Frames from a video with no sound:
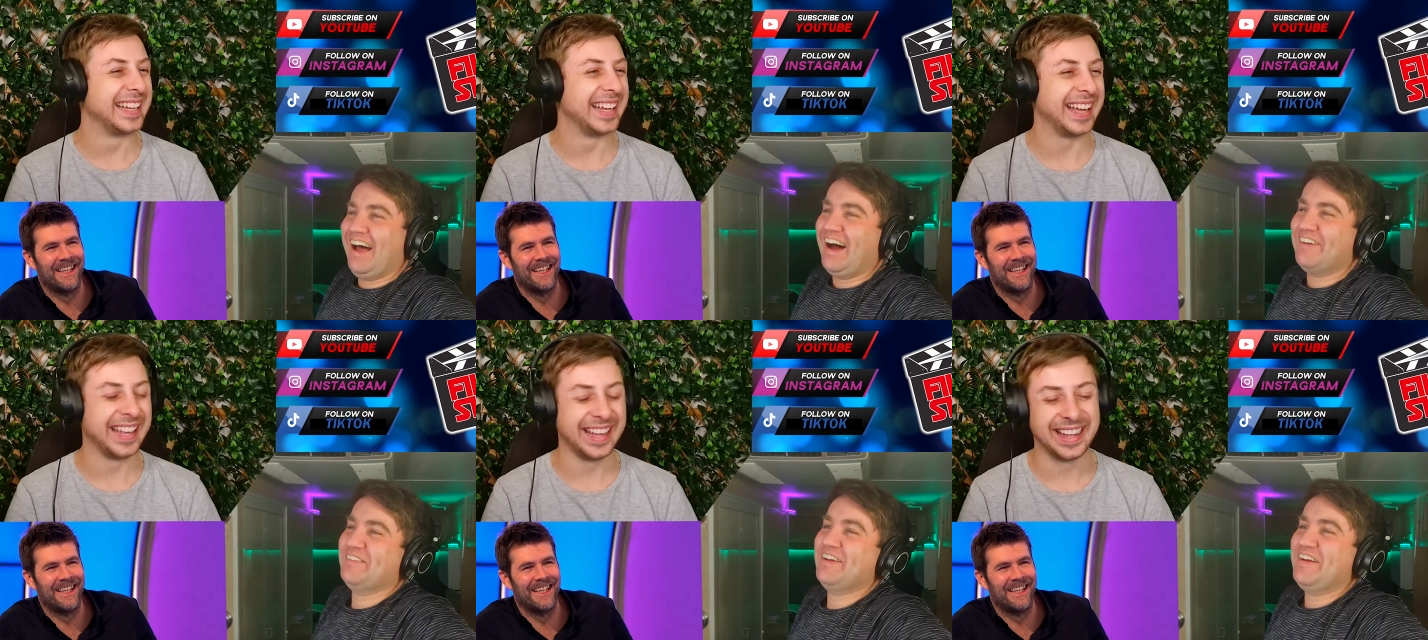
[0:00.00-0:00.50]

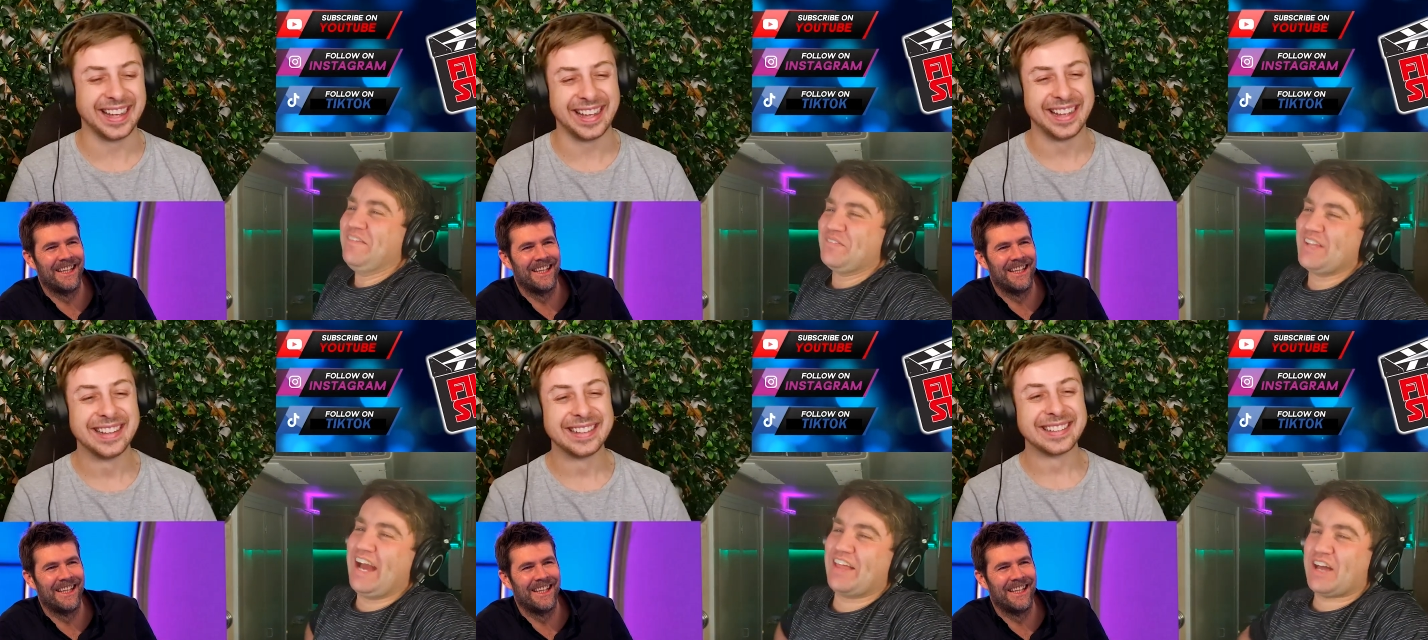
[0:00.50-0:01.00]

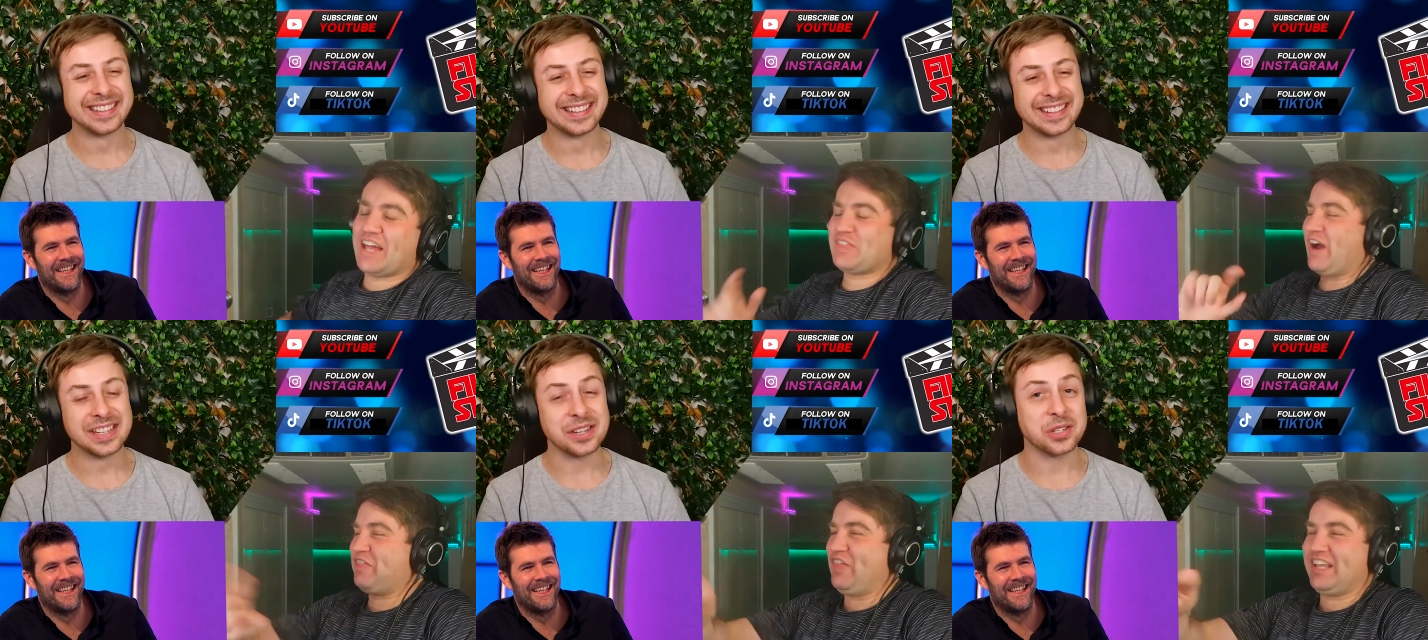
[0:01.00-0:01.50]
Speaker 1: Yeah,
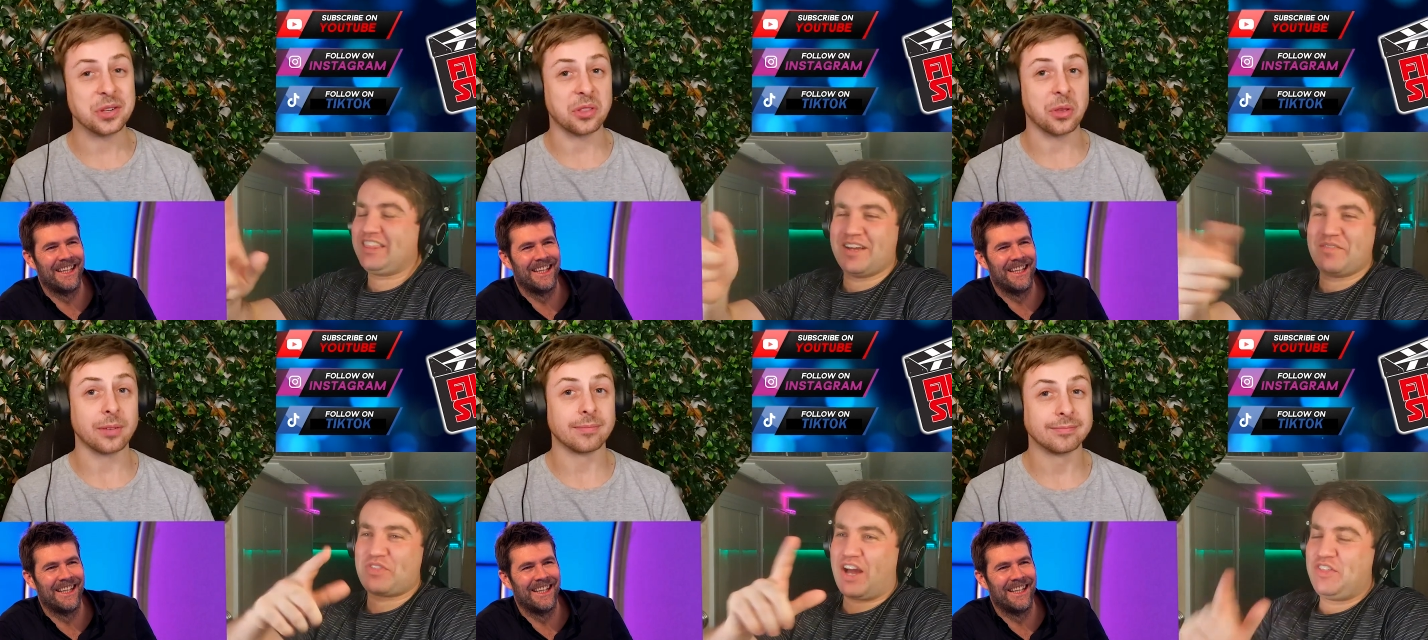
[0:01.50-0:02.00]
I think
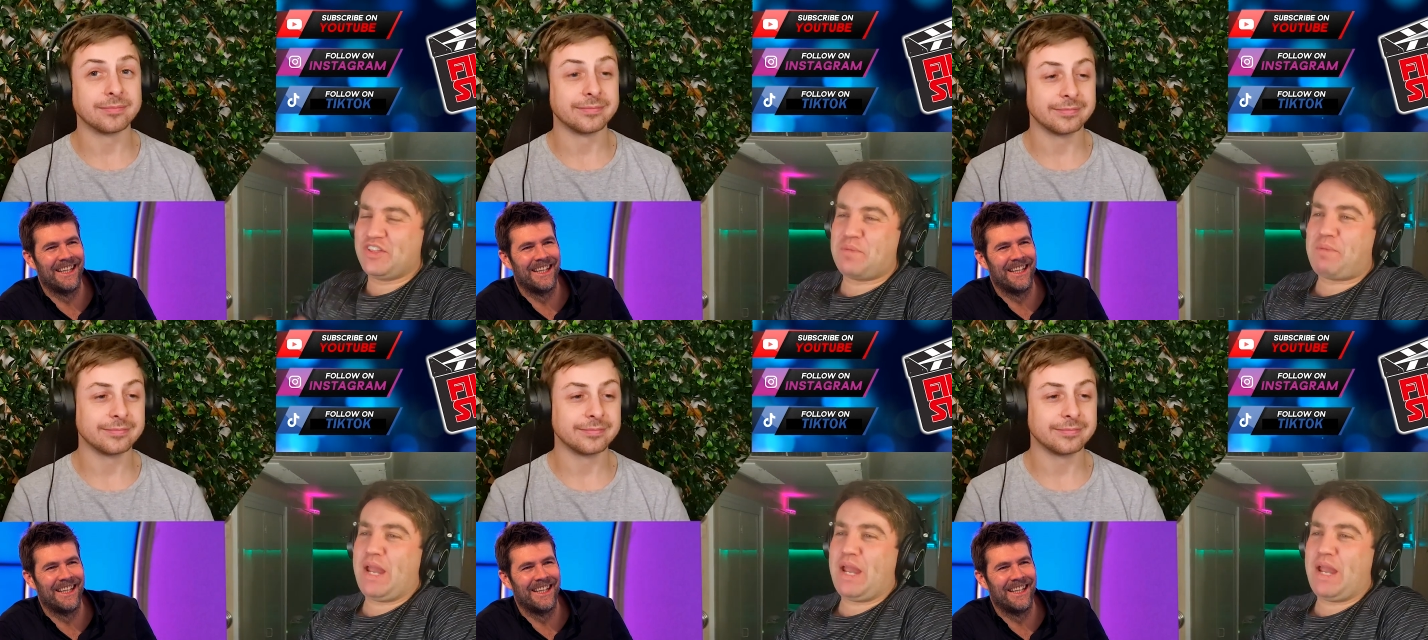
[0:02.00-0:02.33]
the